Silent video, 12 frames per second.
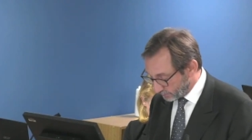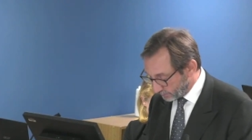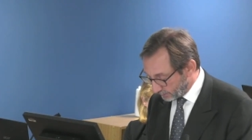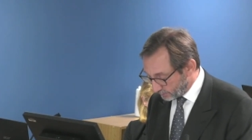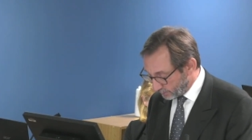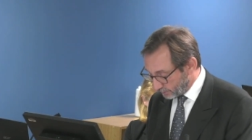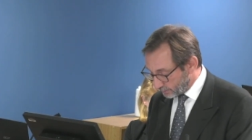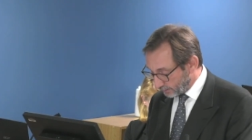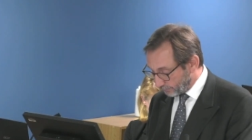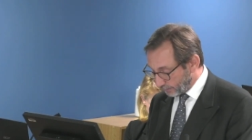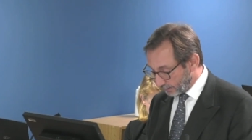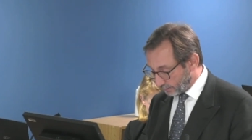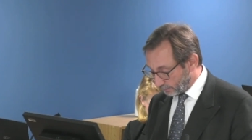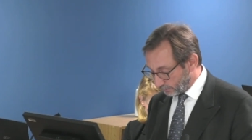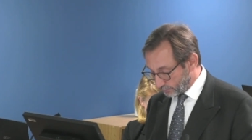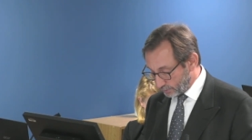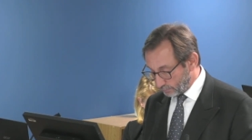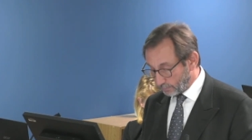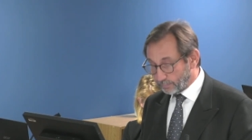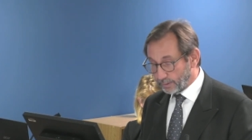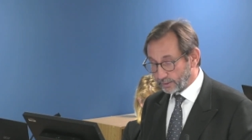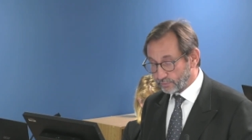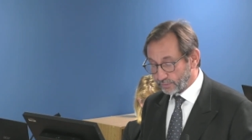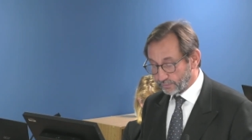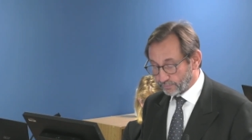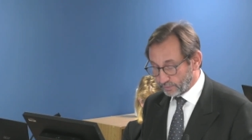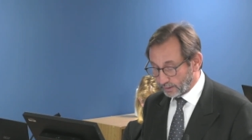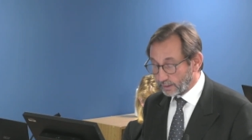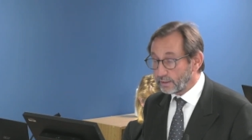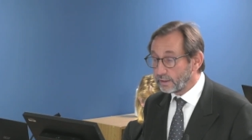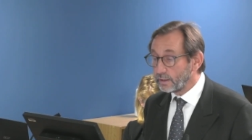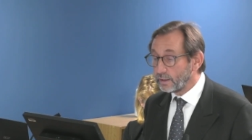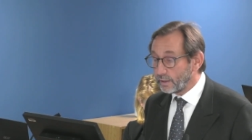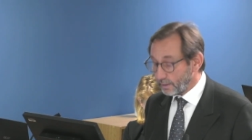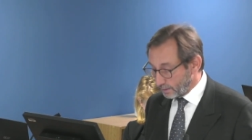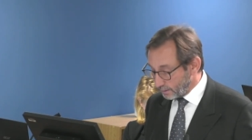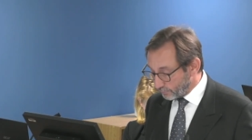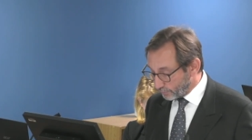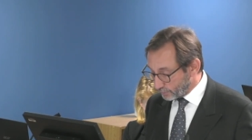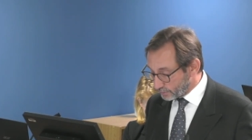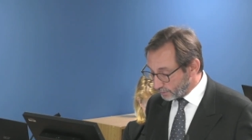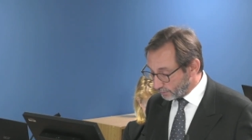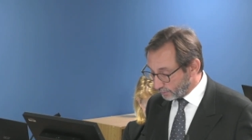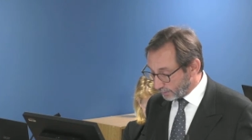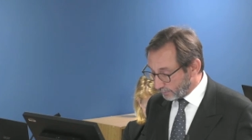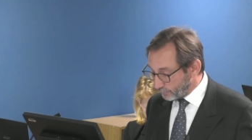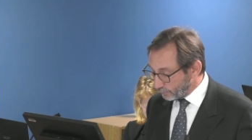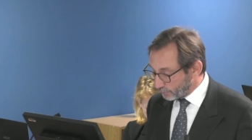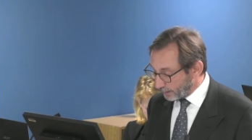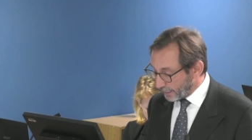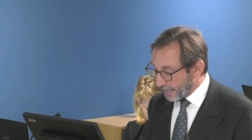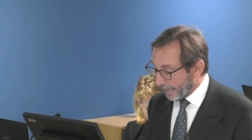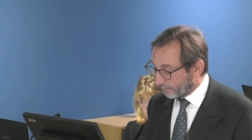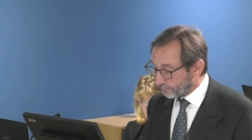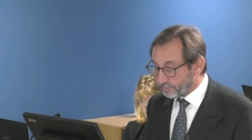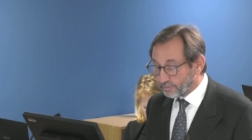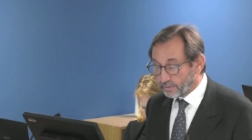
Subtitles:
listed in subparagraph 2 on page 50, if we can just look at that. If you look at F